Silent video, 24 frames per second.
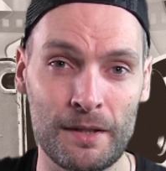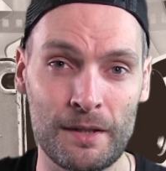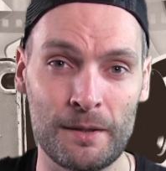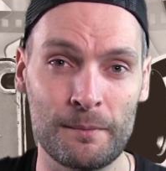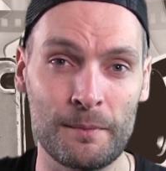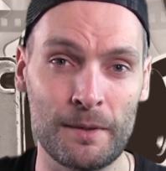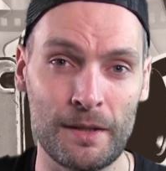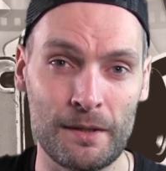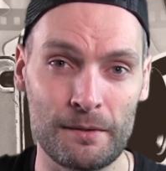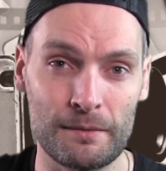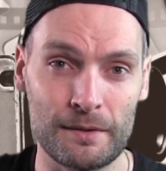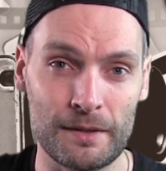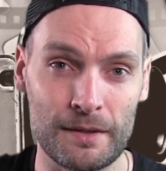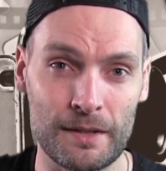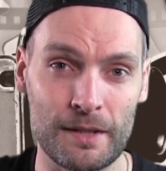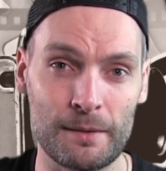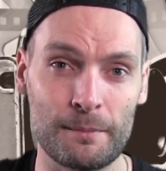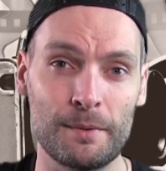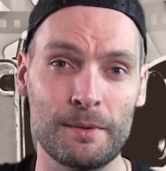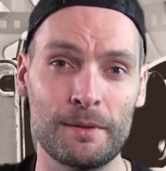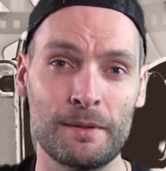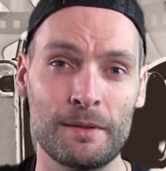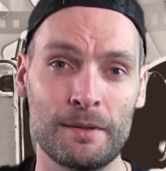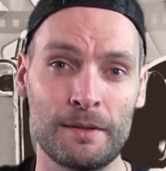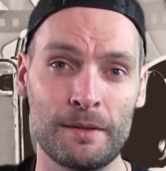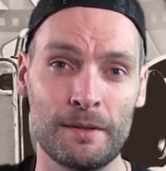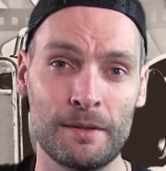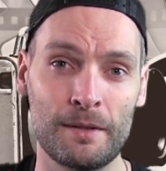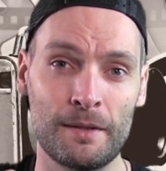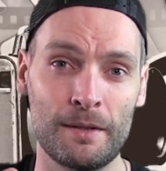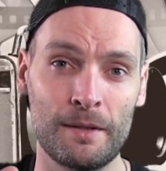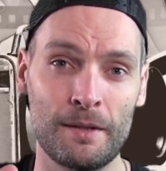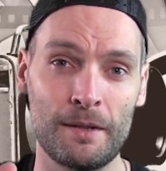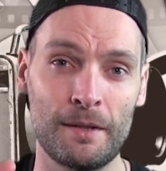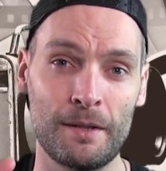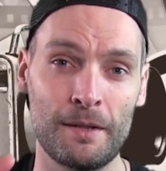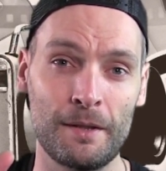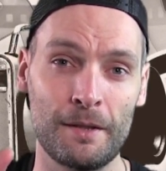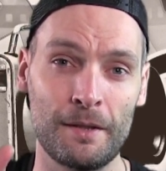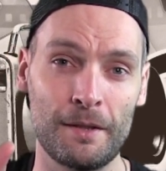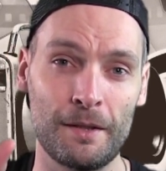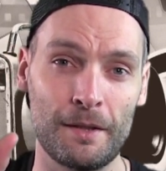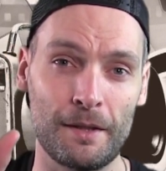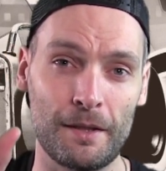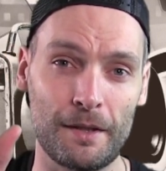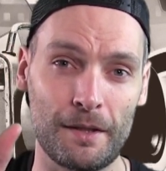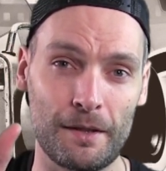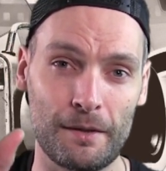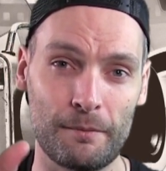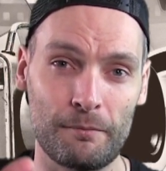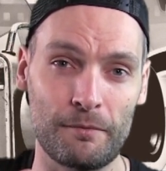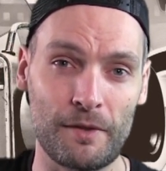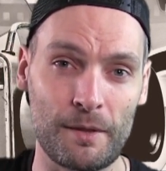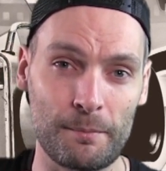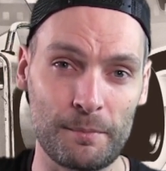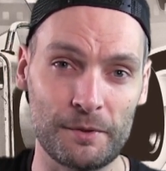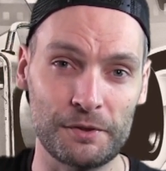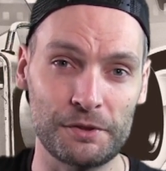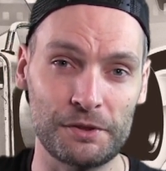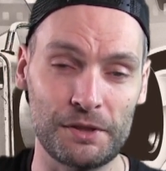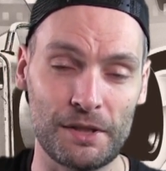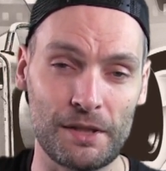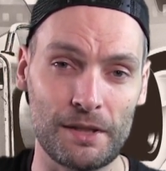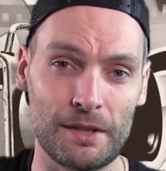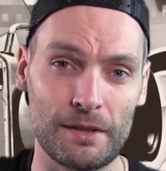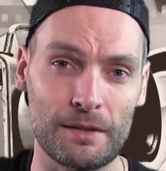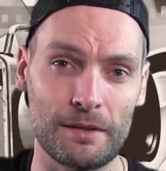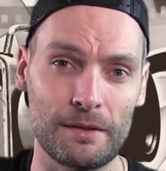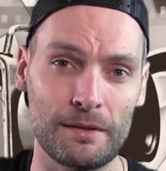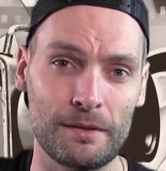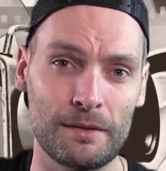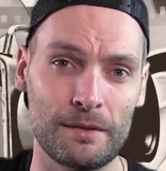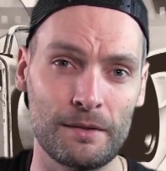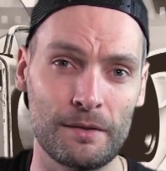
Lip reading: arm holding up a rubber shark,